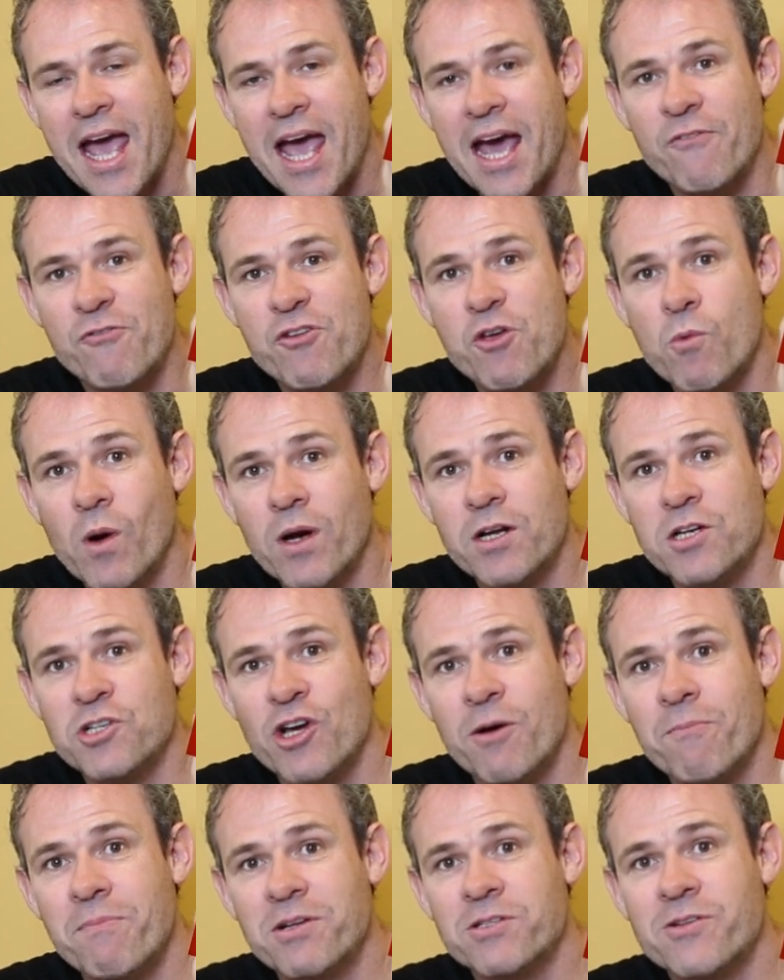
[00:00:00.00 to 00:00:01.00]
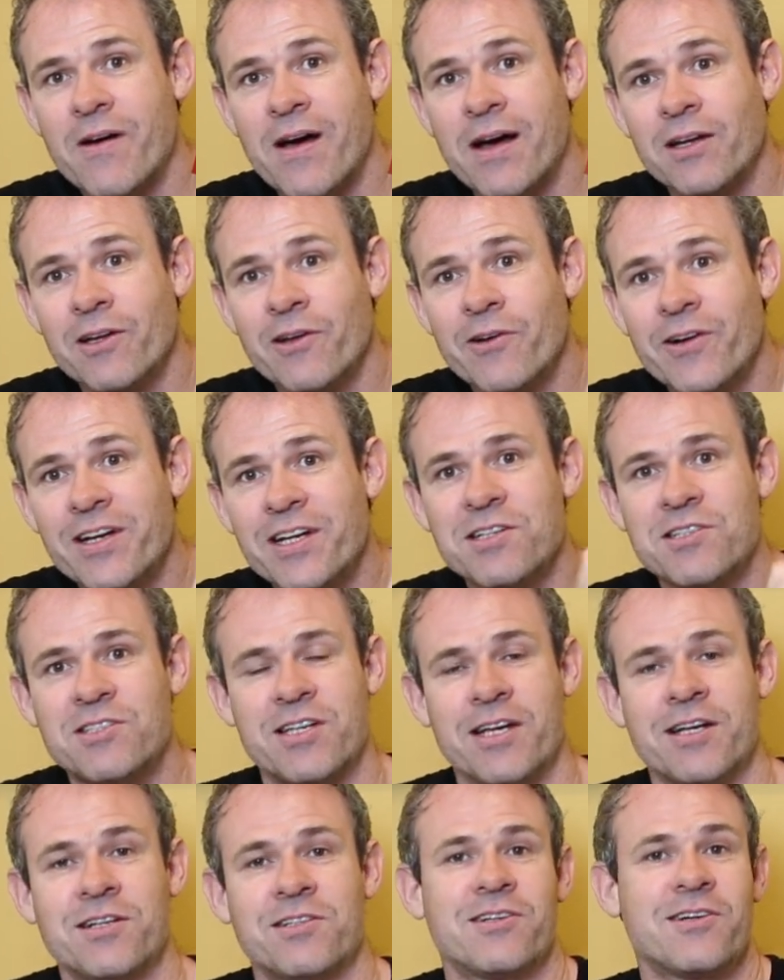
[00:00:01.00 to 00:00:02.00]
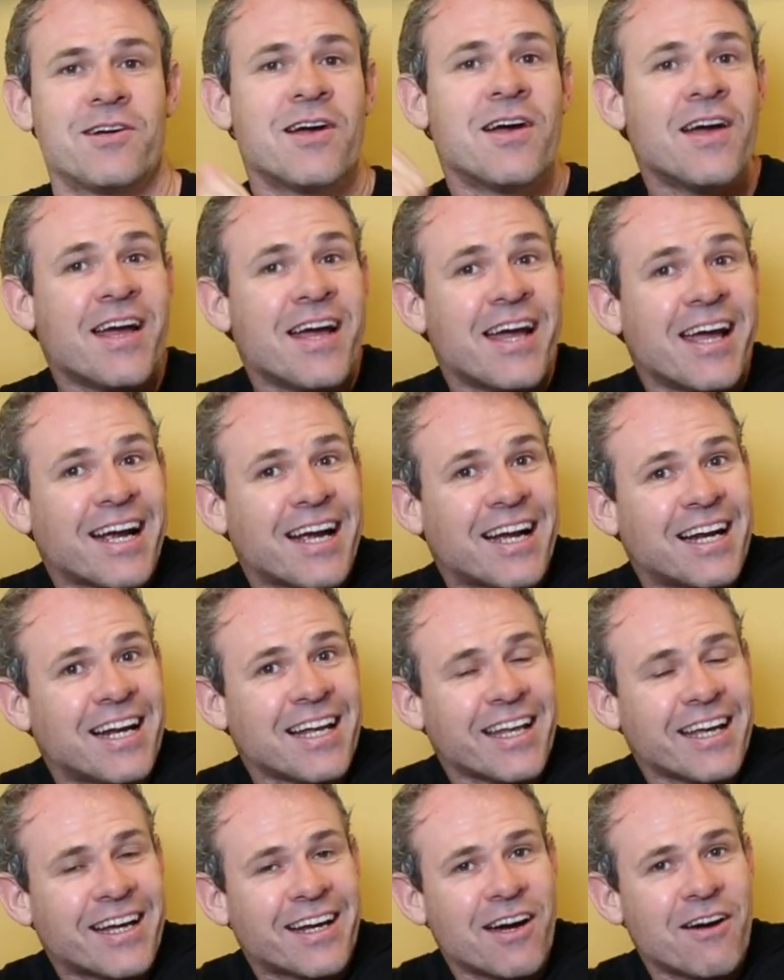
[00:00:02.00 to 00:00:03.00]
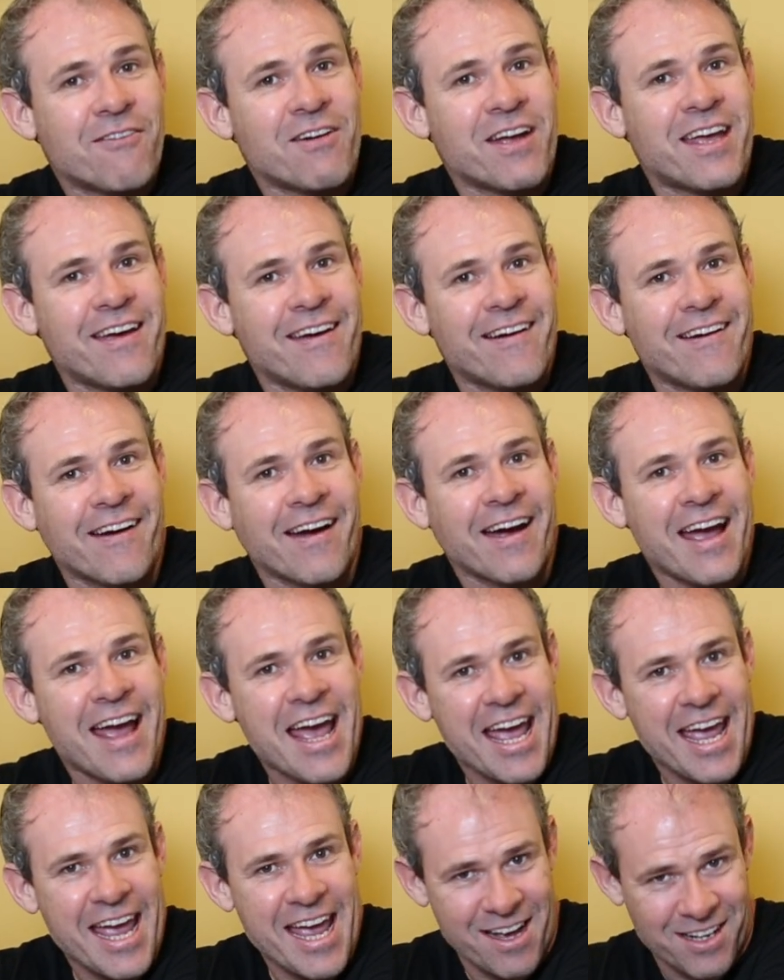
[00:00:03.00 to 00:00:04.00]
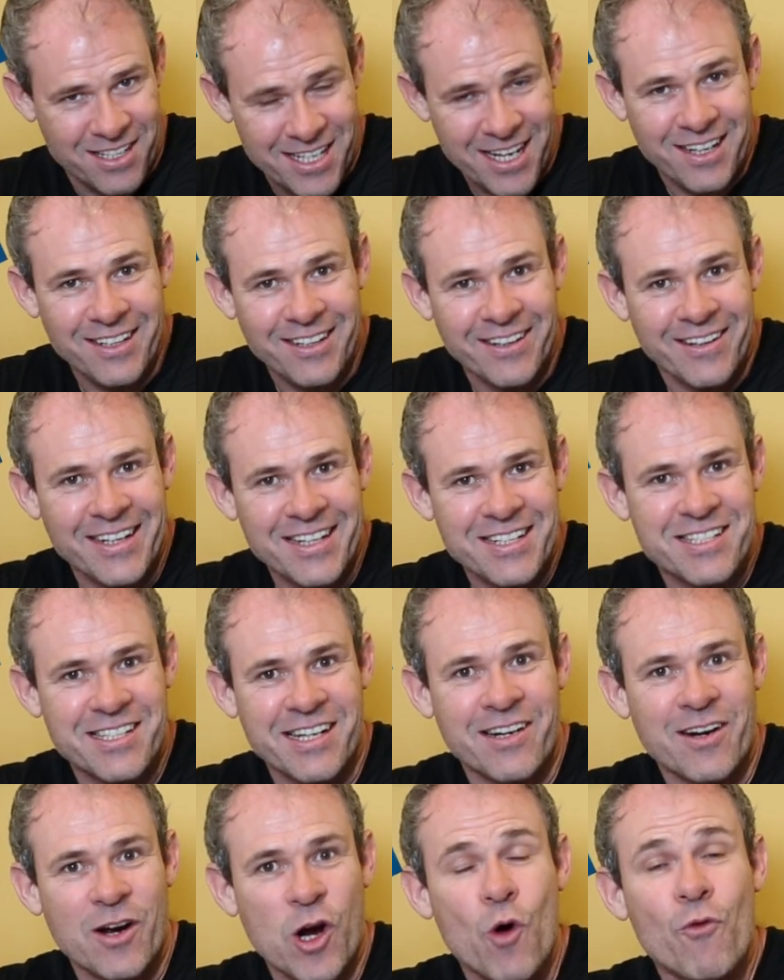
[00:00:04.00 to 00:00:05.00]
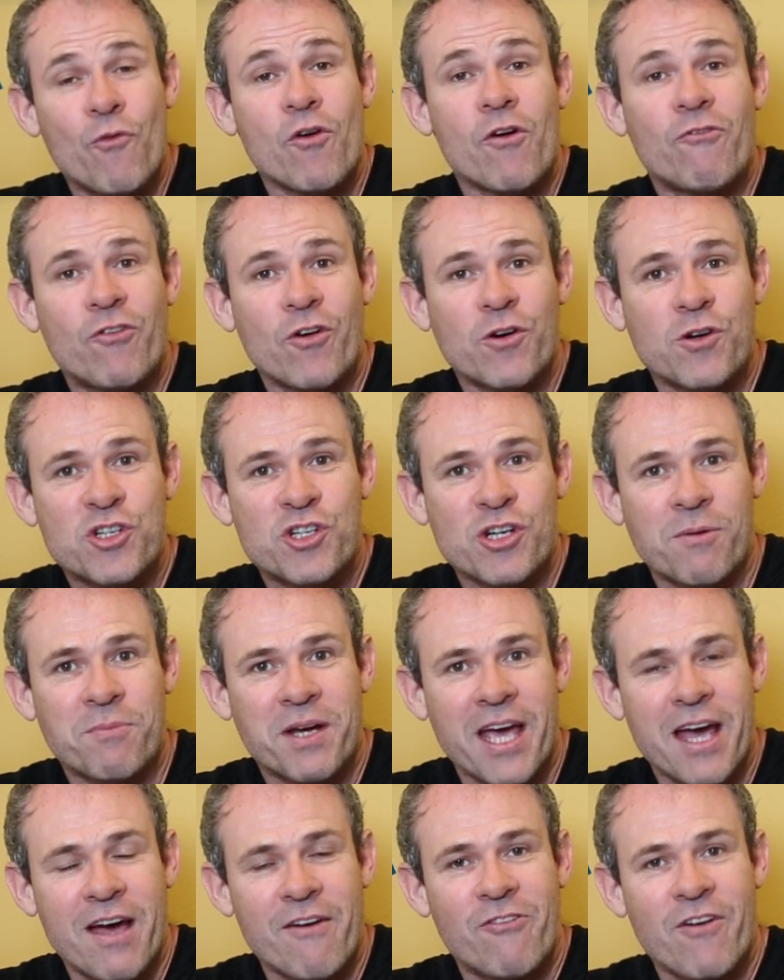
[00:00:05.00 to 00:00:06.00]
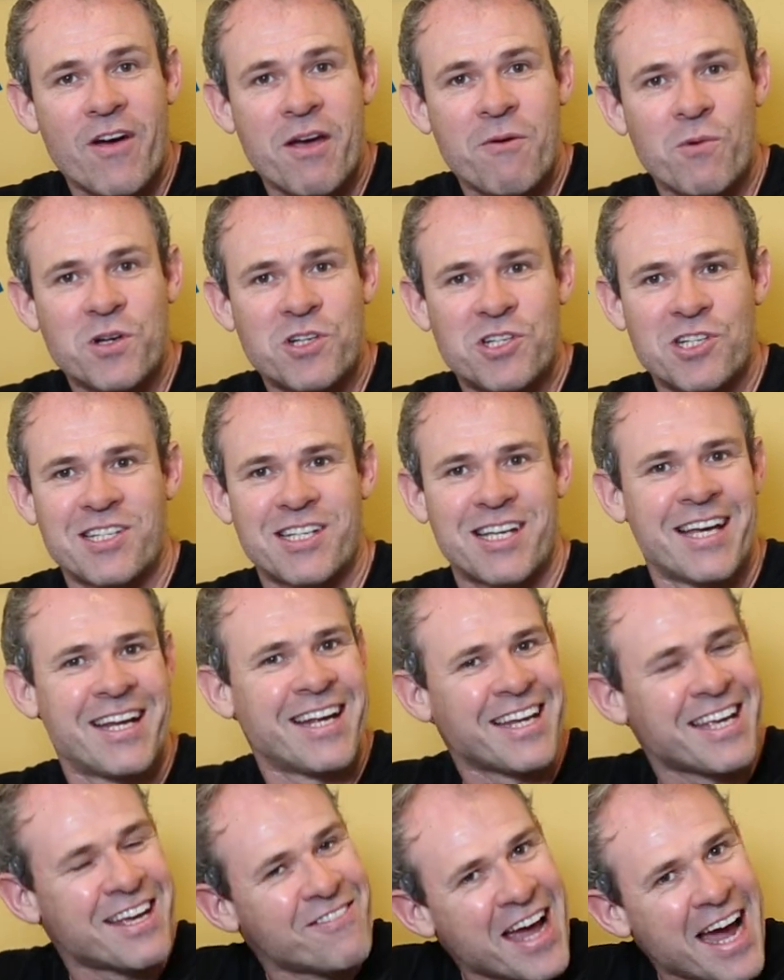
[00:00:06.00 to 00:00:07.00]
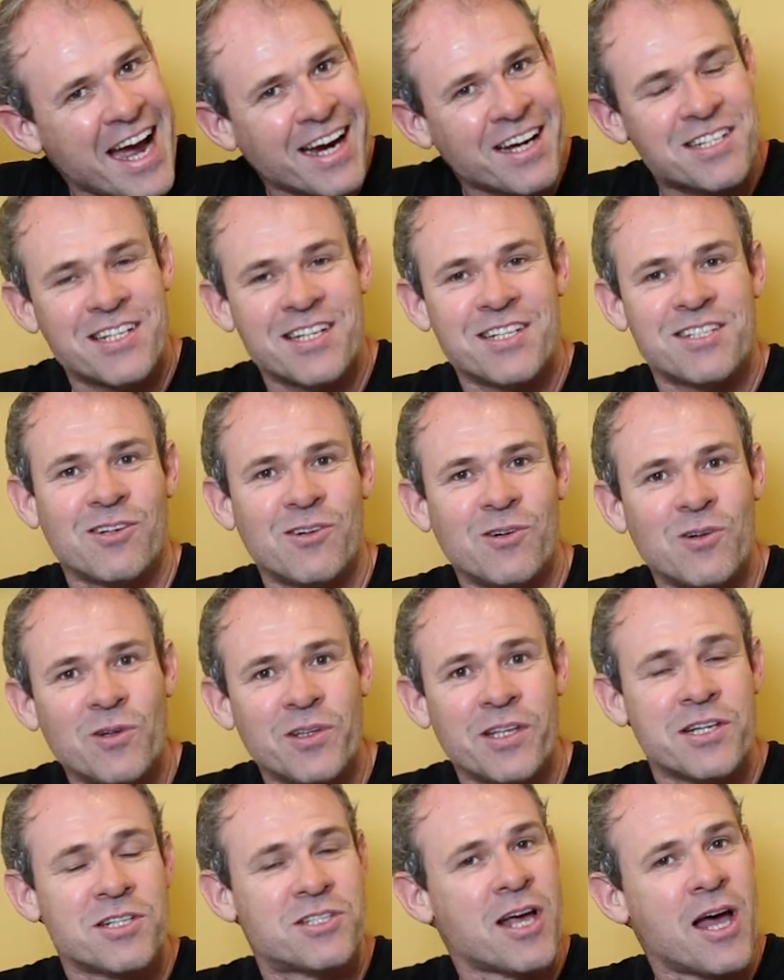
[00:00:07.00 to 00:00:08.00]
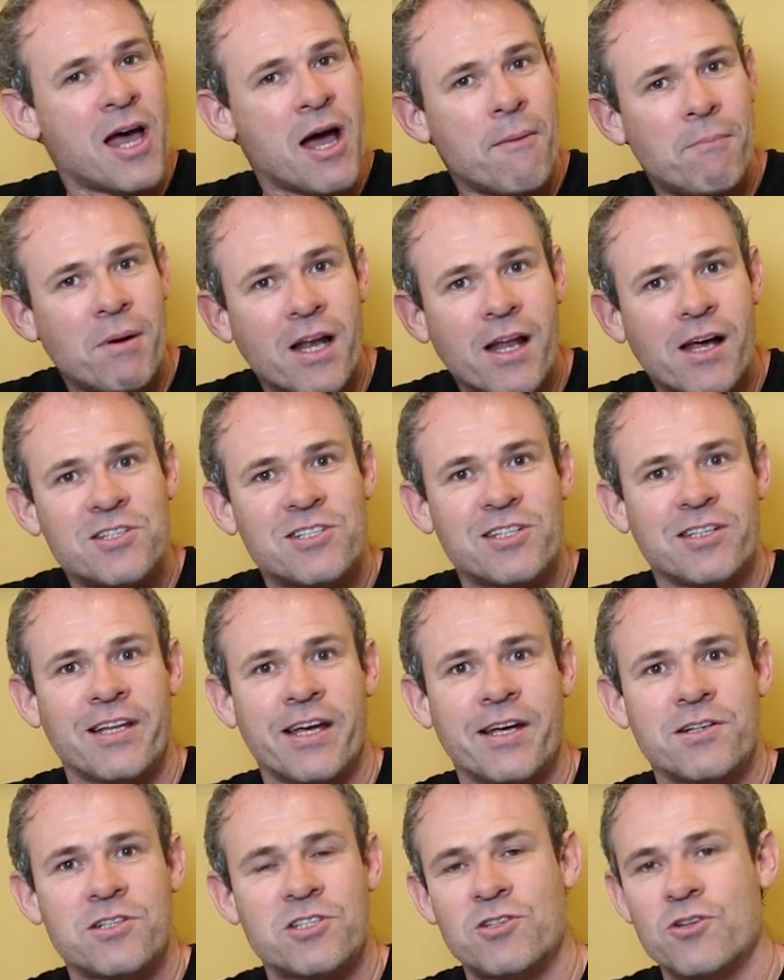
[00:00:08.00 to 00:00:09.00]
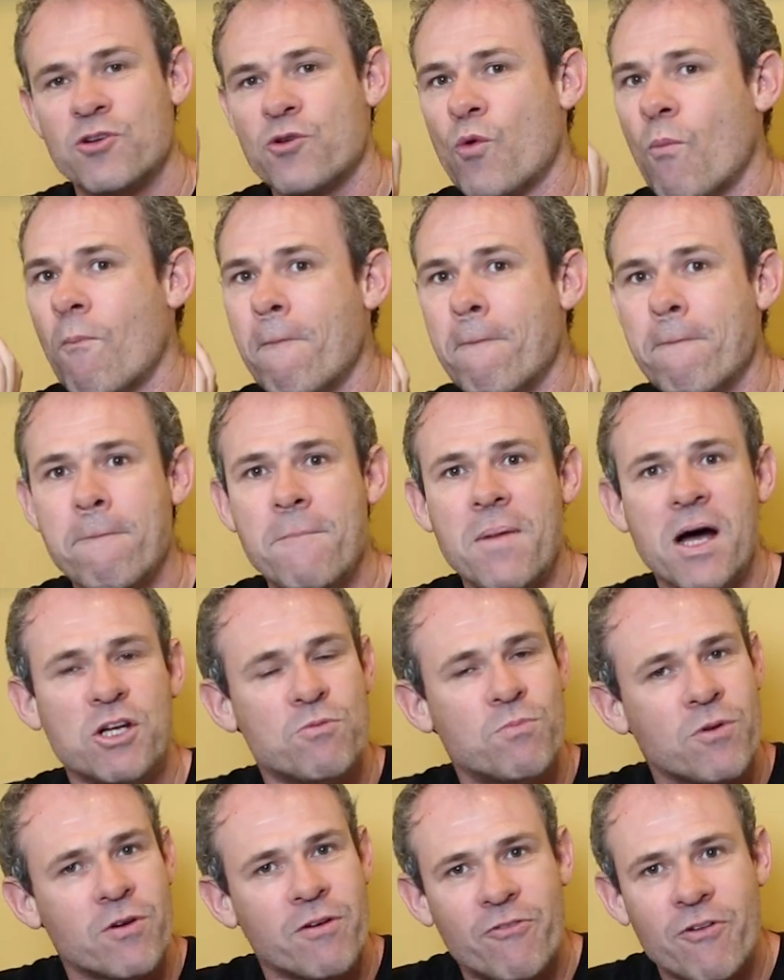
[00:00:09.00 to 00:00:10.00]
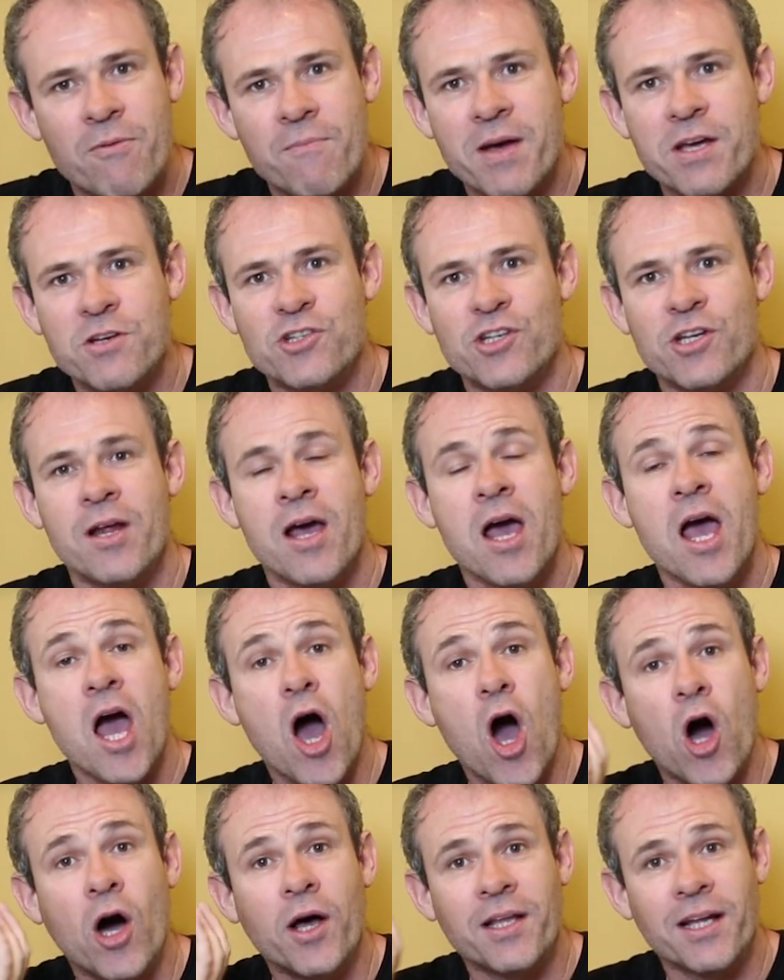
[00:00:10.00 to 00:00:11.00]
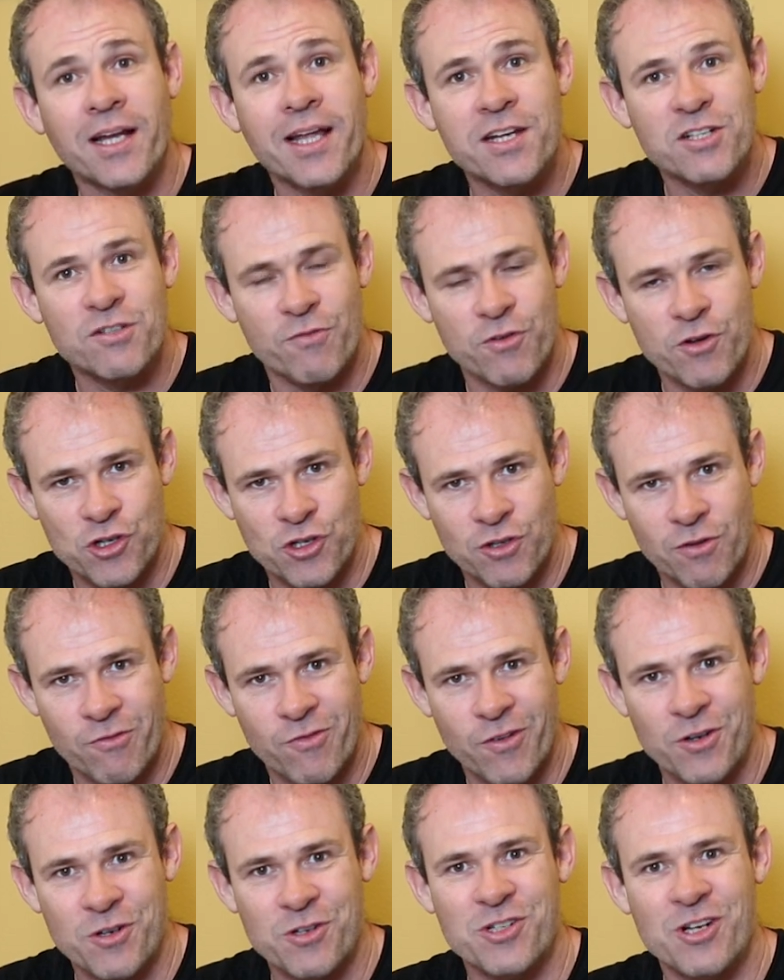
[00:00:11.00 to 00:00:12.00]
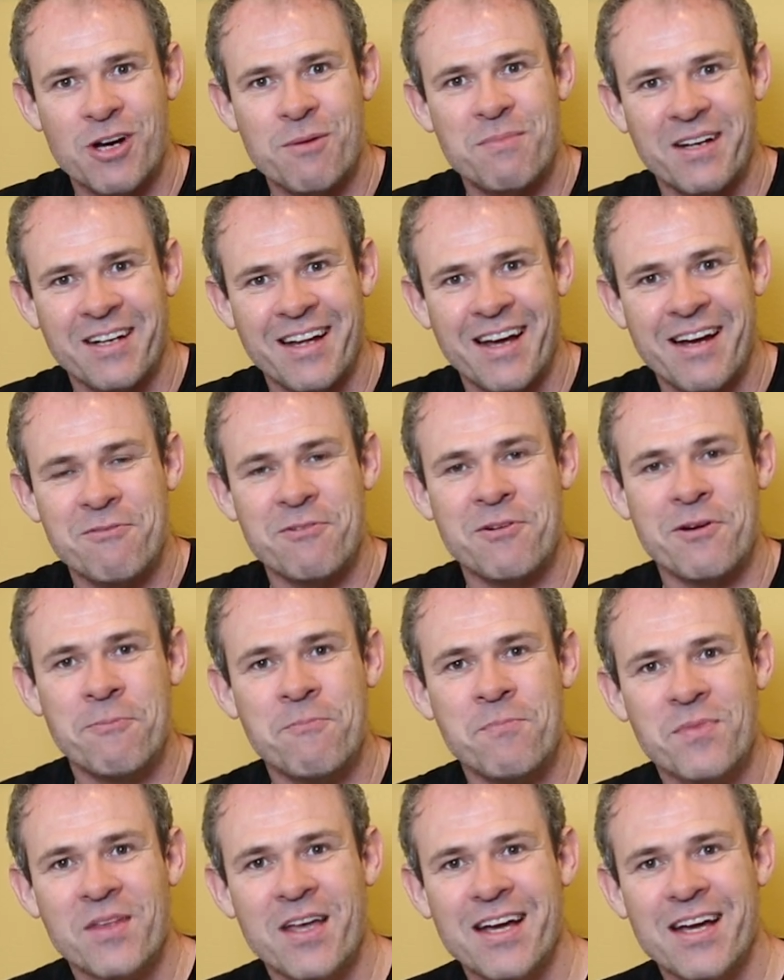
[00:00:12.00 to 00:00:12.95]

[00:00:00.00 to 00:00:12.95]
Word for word: And if you want to jump into our Learning Center, click over here. Here's our Learning Center over at Photoshop Cafe, which is going to give you access to all this, plus links to much more information on the latest version of Photoshop and Lightroom.